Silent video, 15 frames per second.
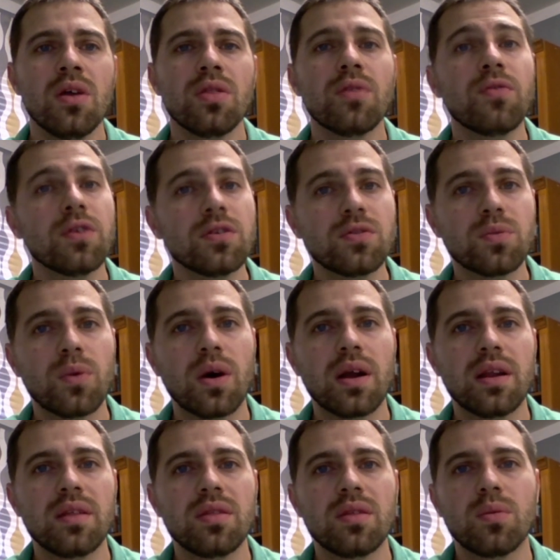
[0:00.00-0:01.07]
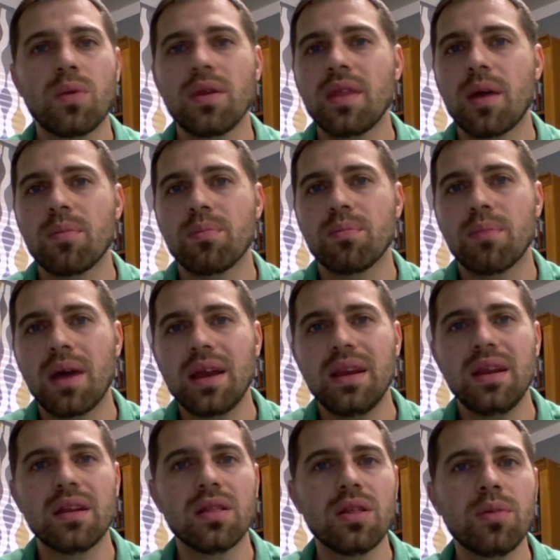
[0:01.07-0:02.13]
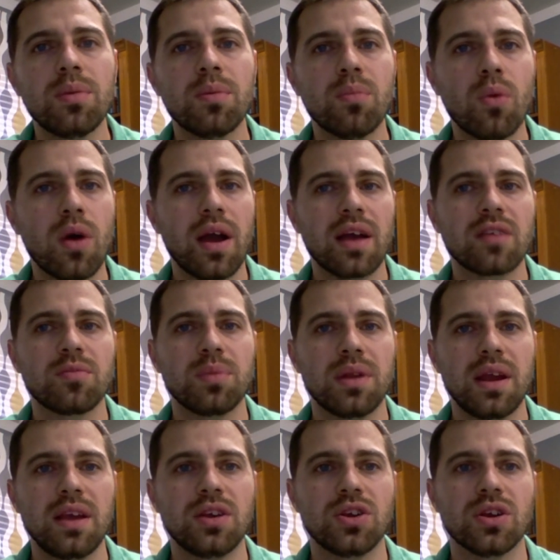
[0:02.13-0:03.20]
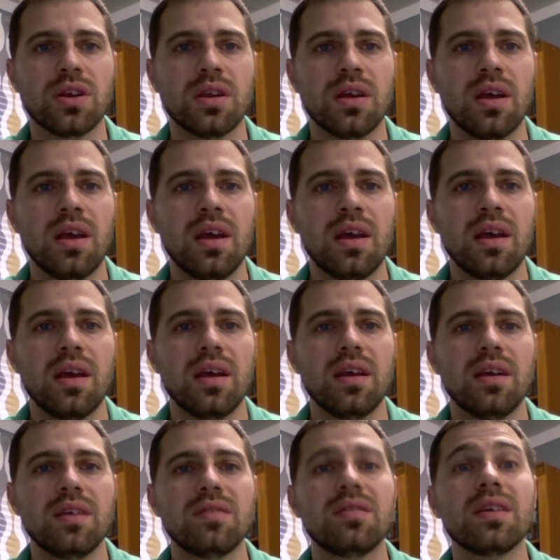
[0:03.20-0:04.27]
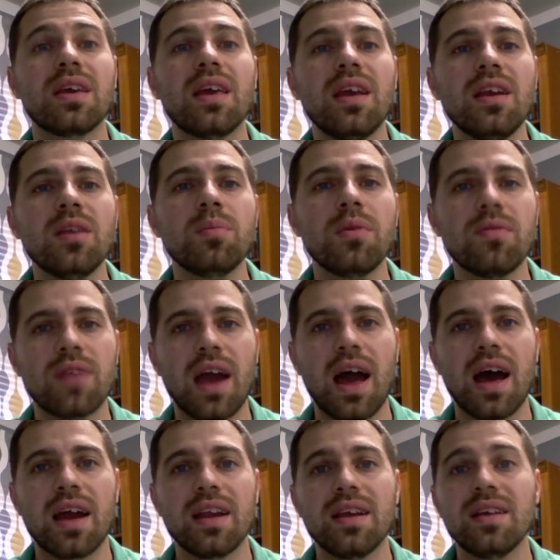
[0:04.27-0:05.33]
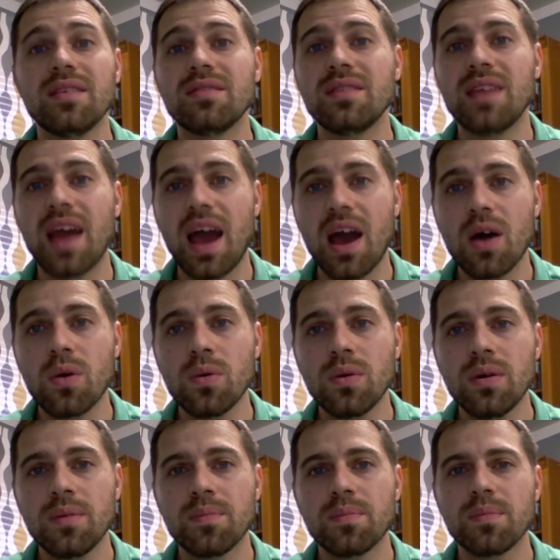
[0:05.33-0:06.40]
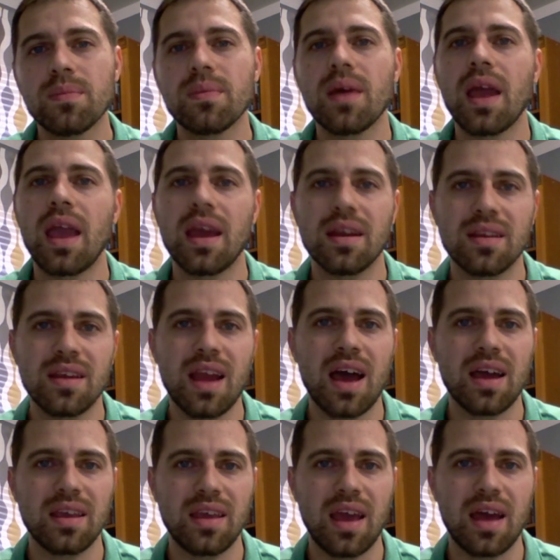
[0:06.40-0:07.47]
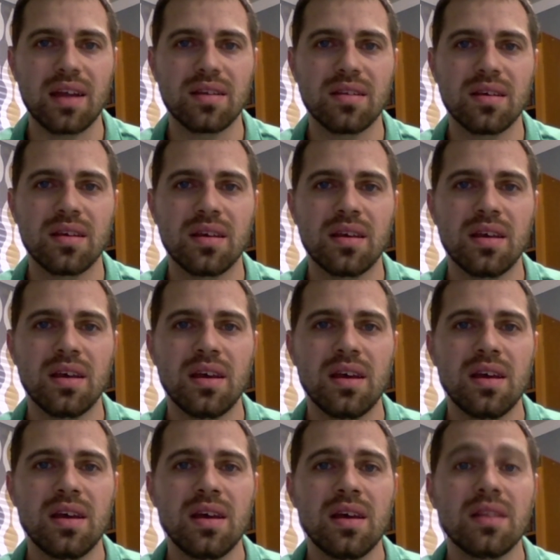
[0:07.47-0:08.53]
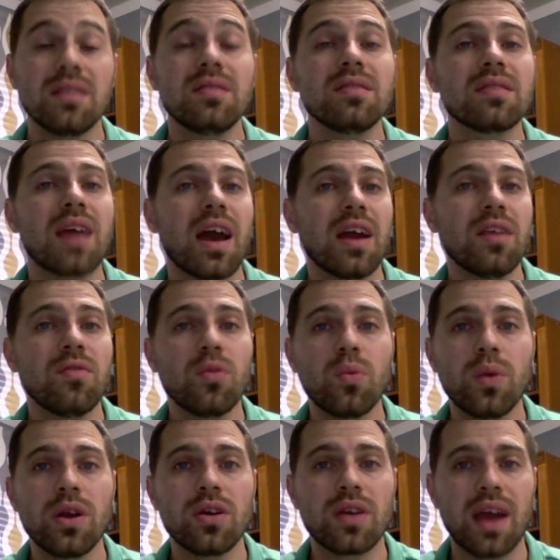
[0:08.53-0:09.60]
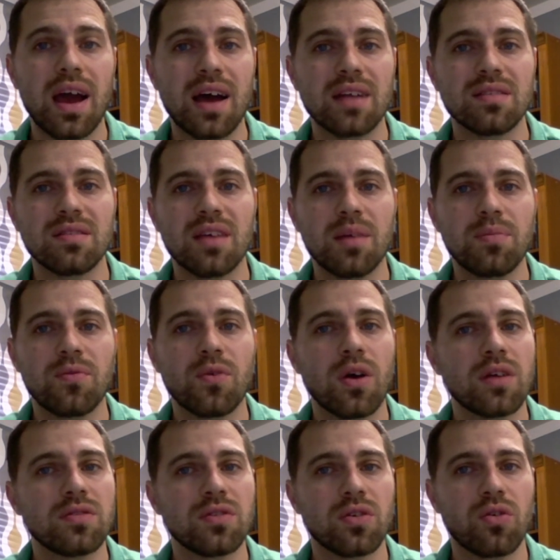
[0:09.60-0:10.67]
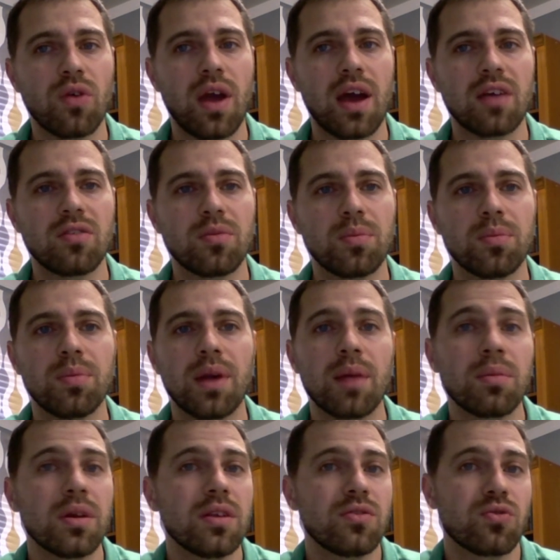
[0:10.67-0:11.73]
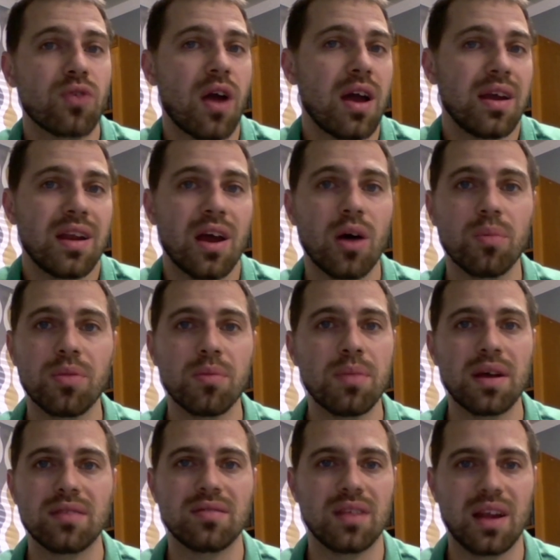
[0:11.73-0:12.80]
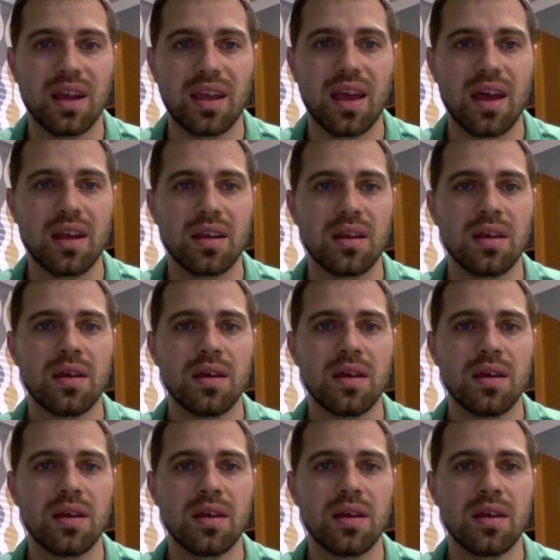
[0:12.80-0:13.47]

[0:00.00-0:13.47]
The first one, and the one that might need a little bit more explanation, is the kingdom of God is now and not yet. This is kind of a weird concept for us to grasp, but I'm going to try and help the best that I can.